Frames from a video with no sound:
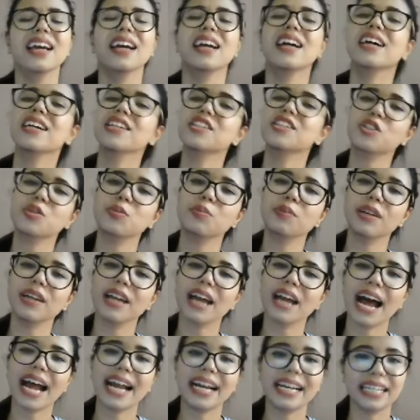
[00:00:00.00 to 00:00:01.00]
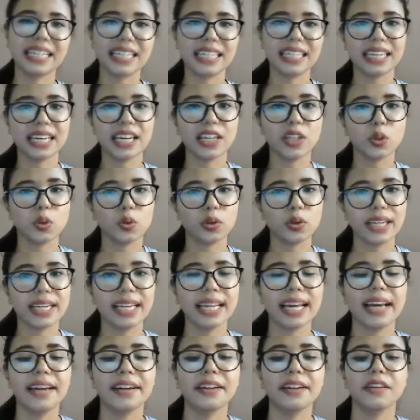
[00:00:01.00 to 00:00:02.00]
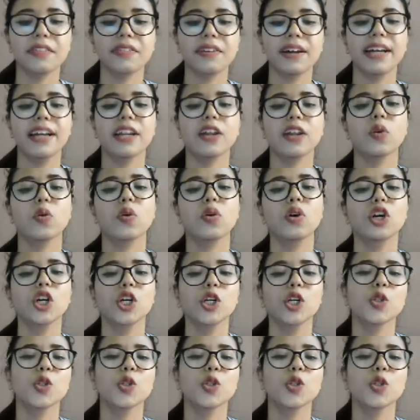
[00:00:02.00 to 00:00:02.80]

customer ID can uniquely identify the row.